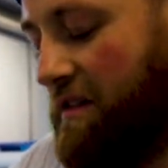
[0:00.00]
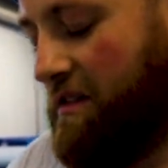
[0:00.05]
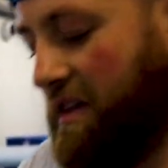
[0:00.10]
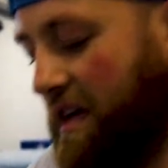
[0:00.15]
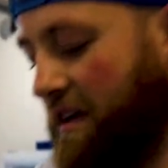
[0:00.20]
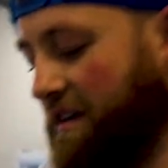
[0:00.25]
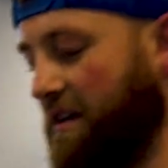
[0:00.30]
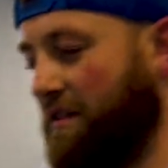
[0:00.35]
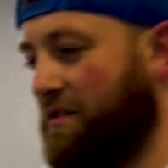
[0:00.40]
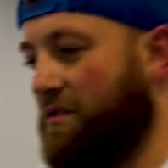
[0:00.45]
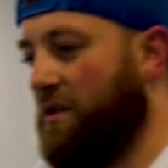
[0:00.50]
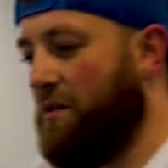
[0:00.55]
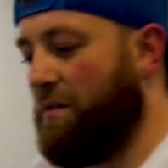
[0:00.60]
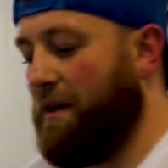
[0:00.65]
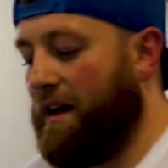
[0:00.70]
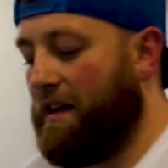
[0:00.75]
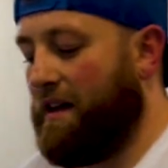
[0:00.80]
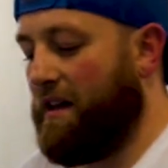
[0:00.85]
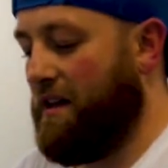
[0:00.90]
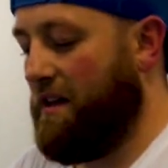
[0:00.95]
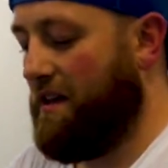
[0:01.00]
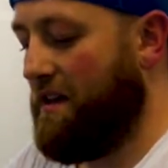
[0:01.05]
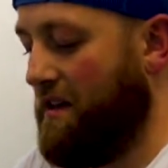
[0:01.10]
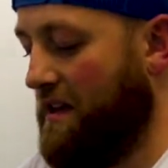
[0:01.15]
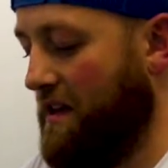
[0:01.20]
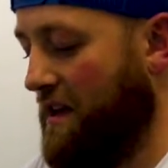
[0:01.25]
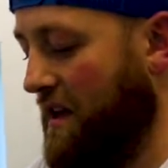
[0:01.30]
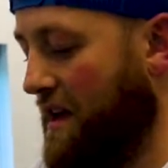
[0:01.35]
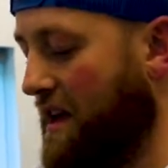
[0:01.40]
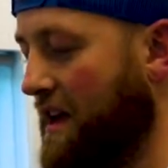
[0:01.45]
stay there and throw back
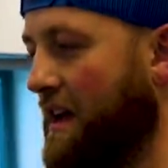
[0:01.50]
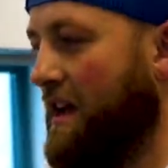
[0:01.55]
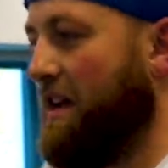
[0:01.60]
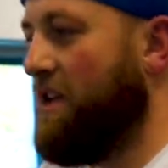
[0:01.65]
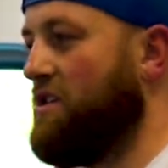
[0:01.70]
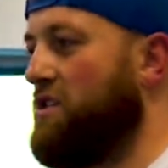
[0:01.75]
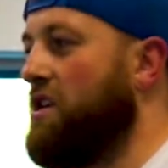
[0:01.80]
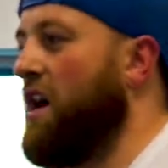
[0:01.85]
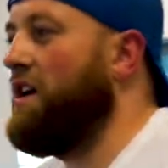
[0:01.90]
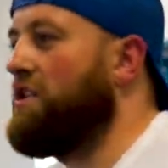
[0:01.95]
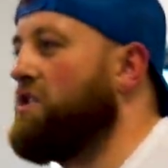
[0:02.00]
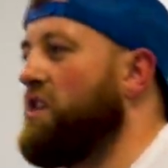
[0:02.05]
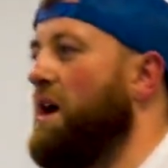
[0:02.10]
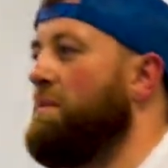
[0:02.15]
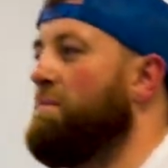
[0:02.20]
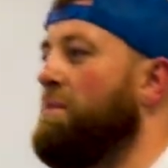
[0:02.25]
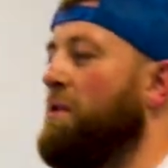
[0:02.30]
gotta try and